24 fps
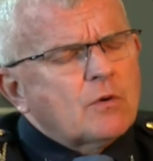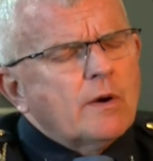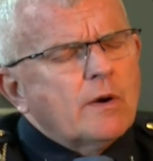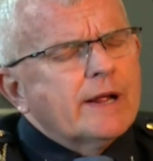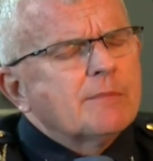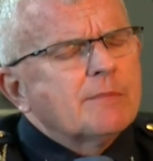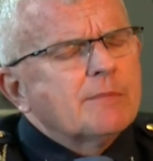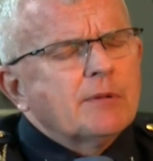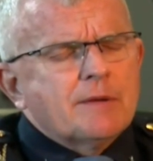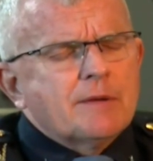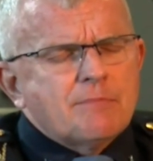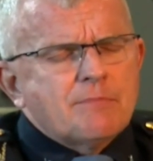
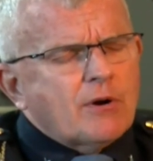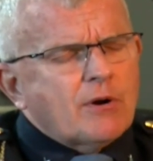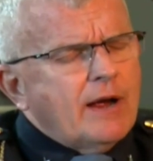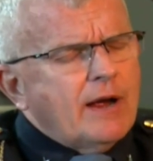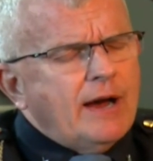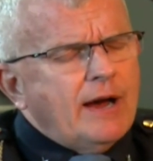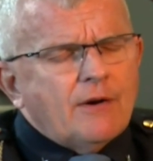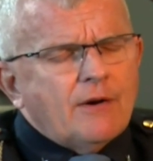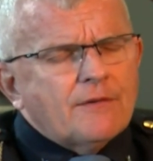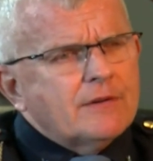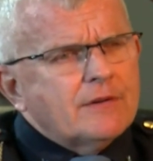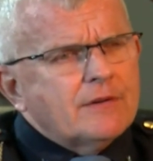I was
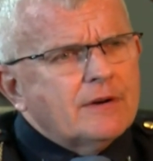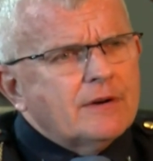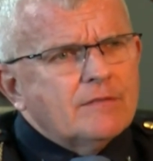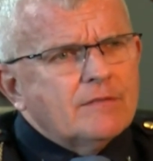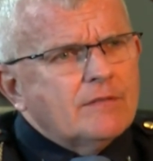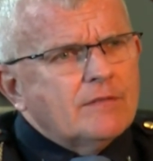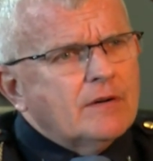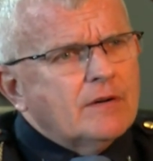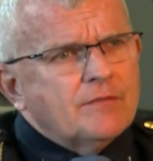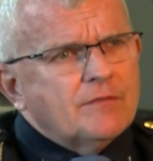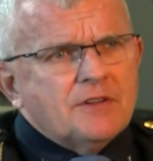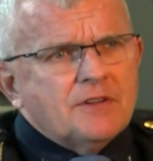
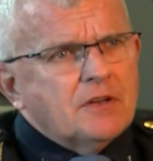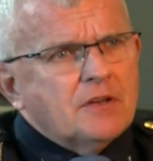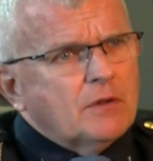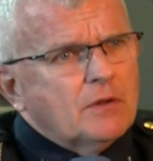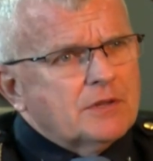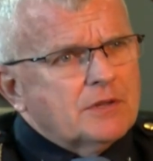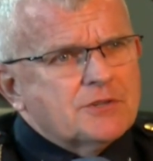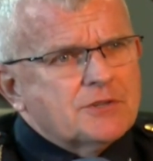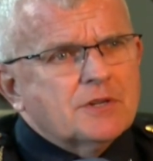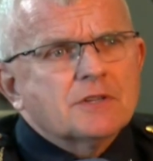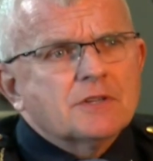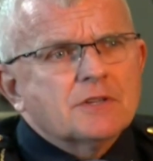incredibly
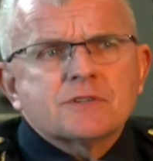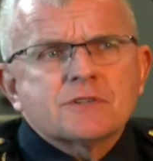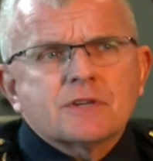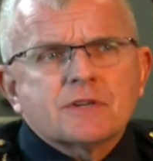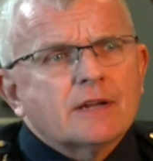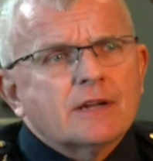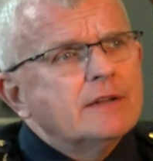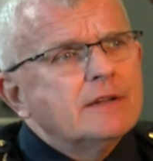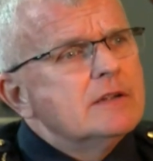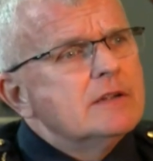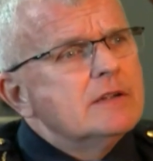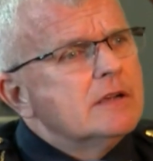proud
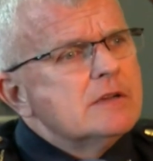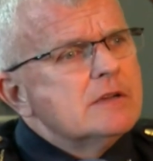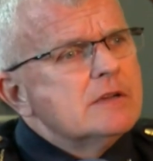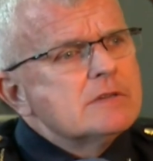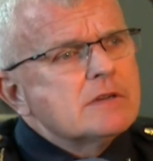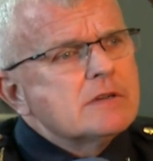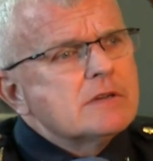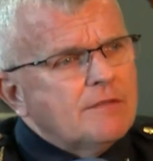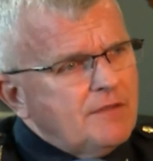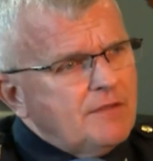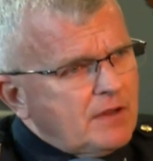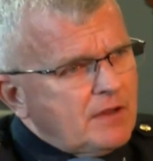of the
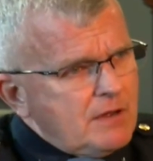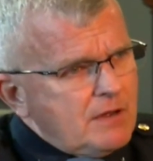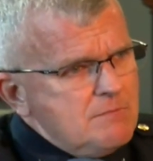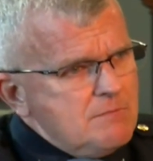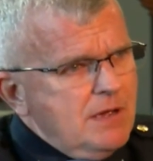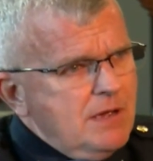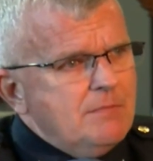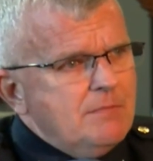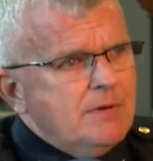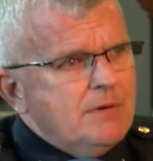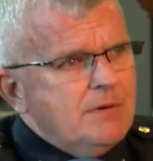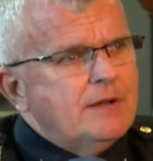diligence and
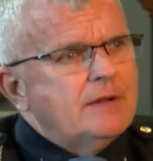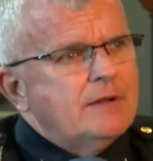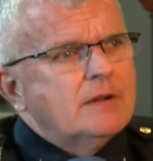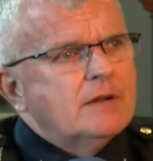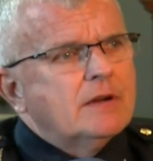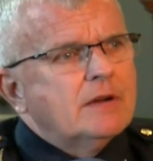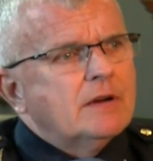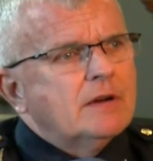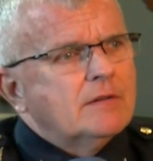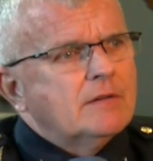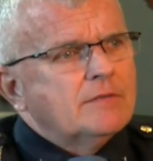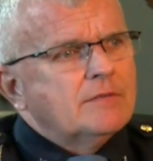
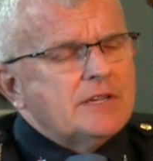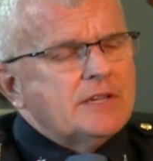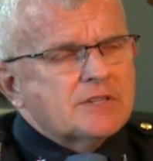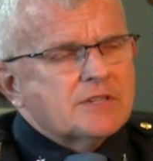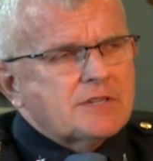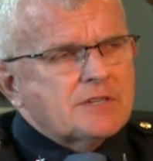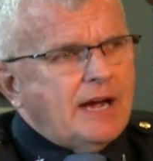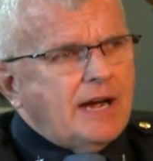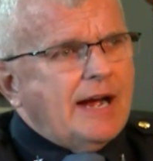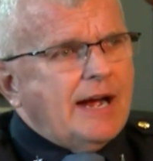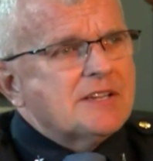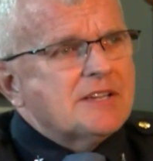of the
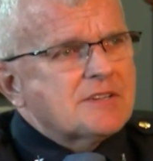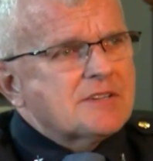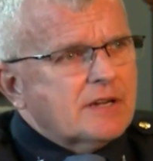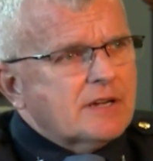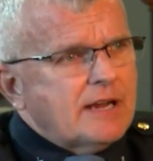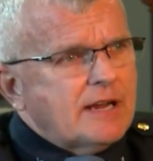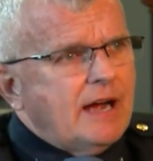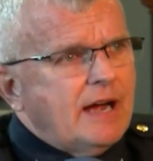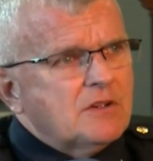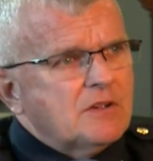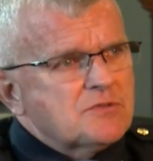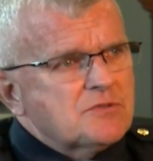commitment
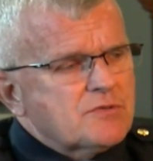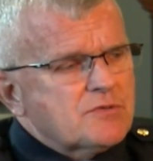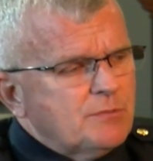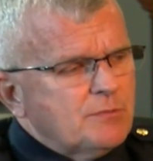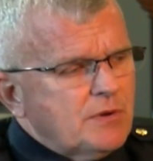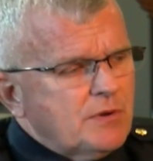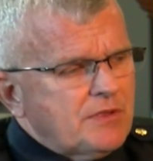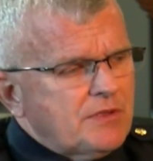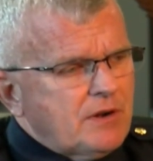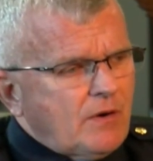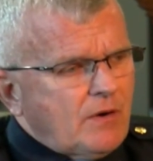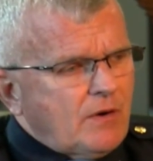of these
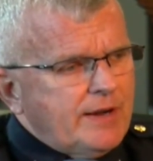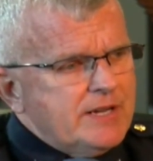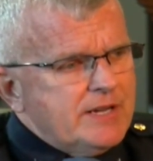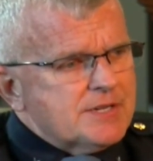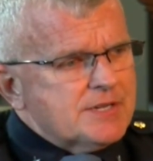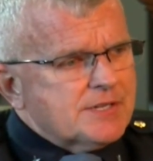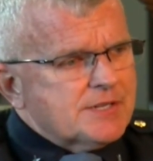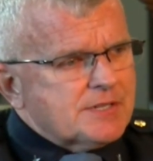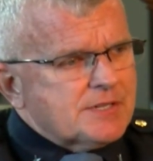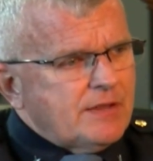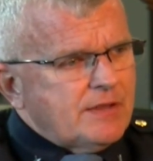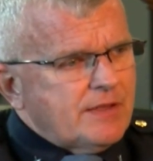guys and
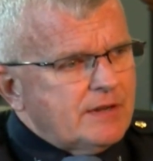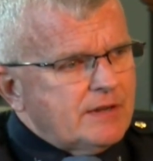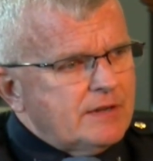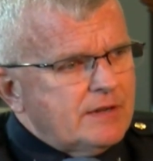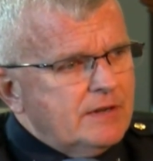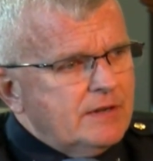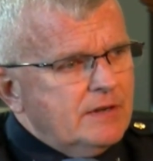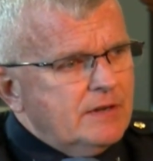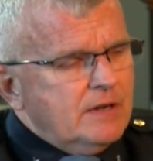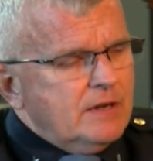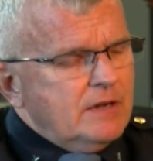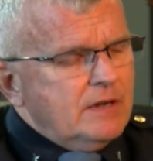gals from
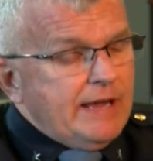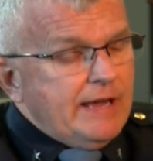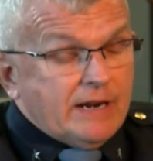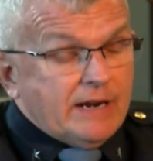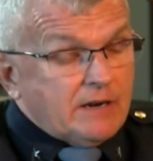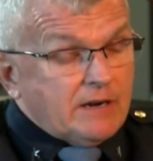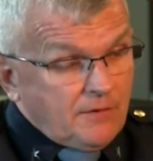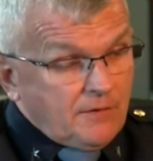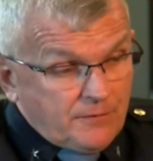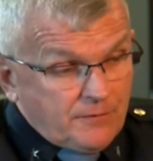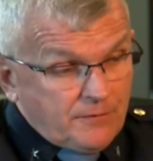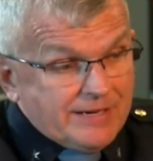within our
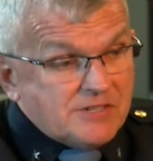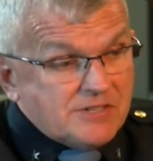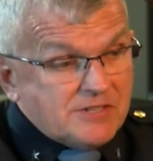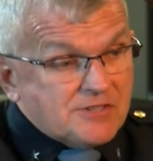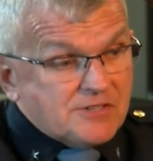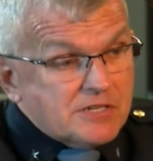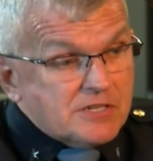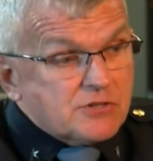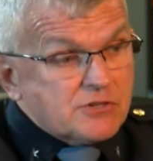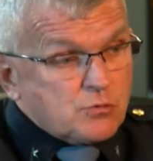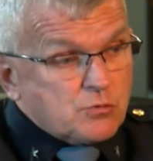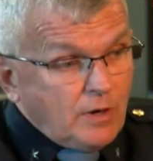agency
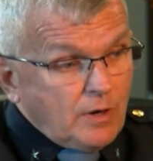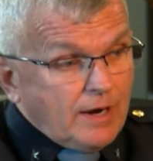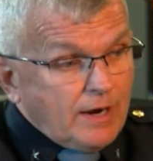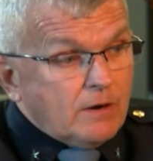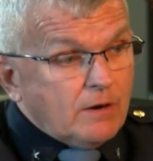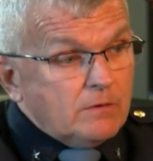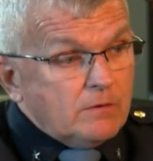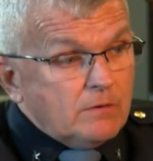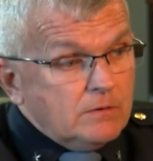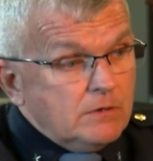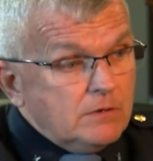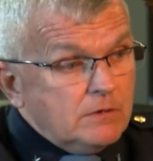and
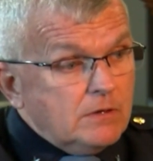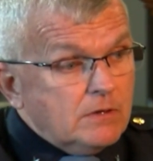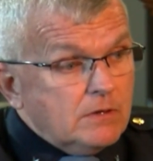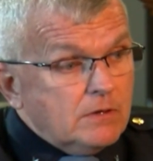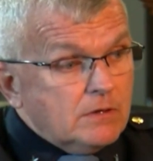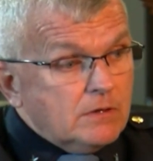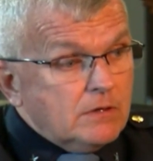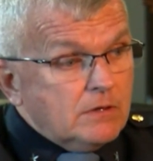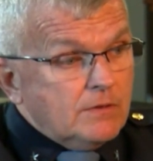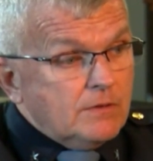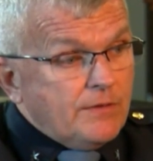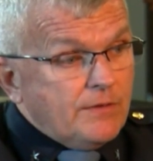other agencies
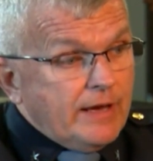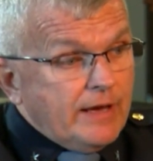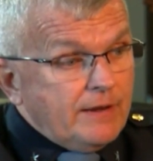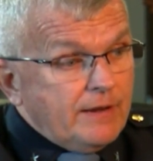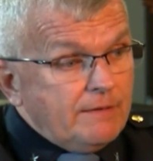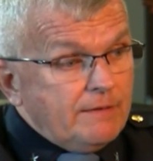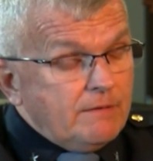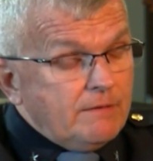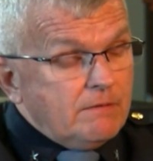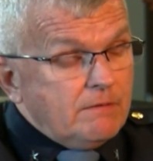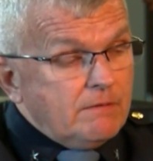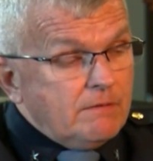as well
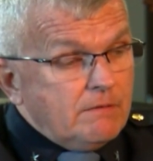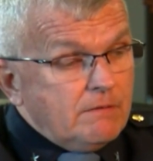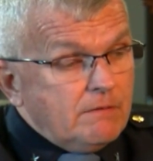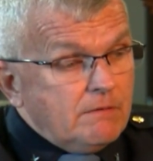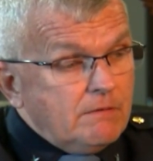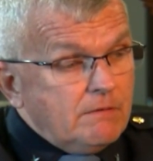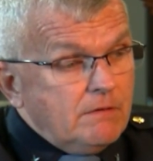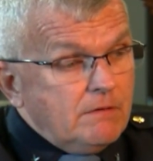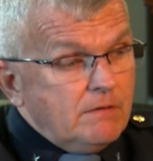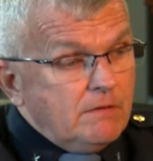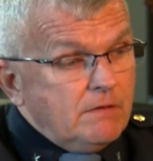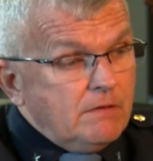
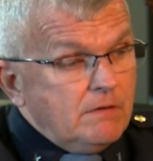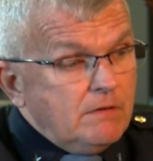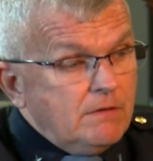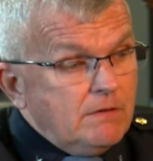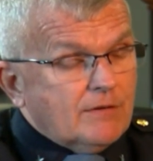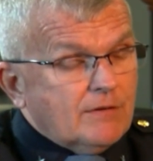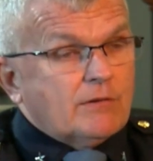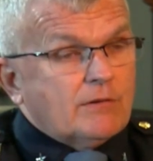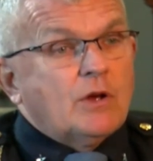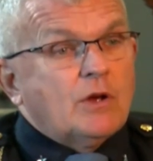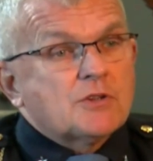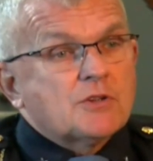that
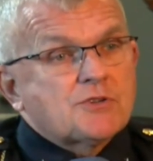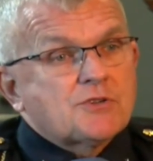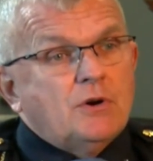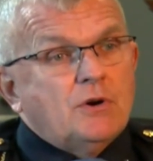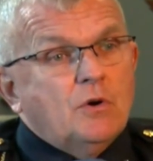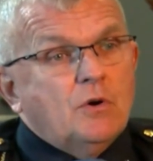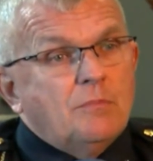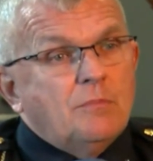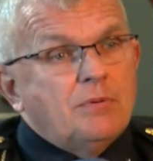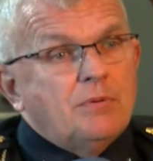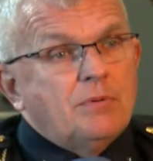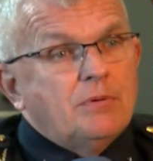
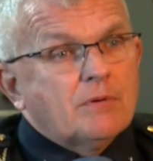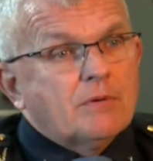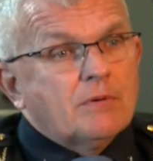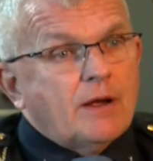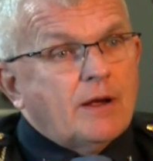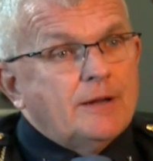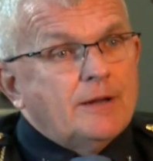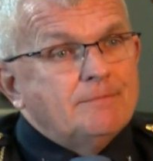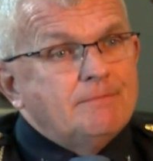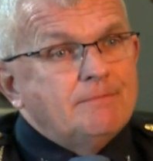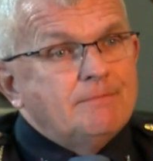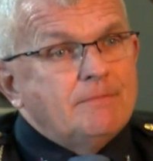
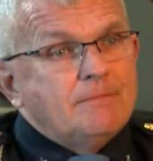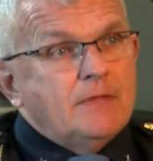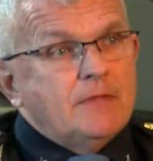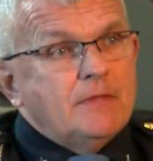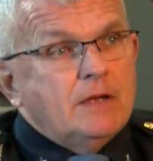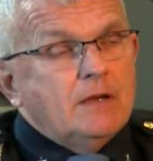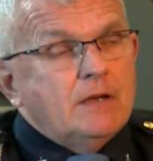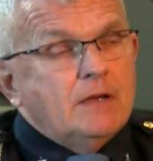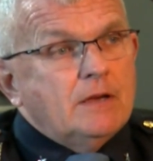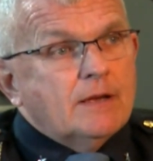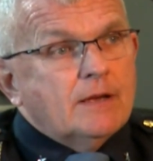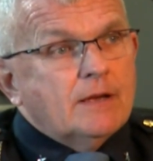never lost hope,
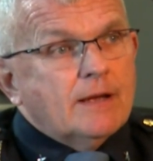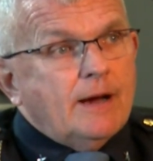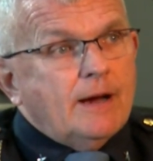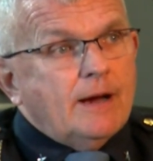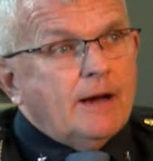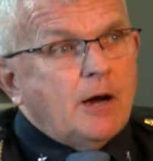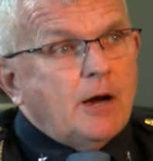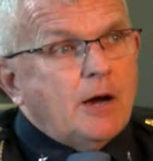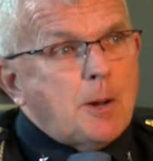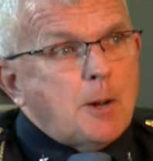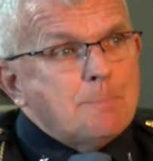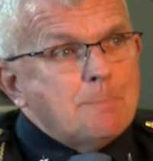right?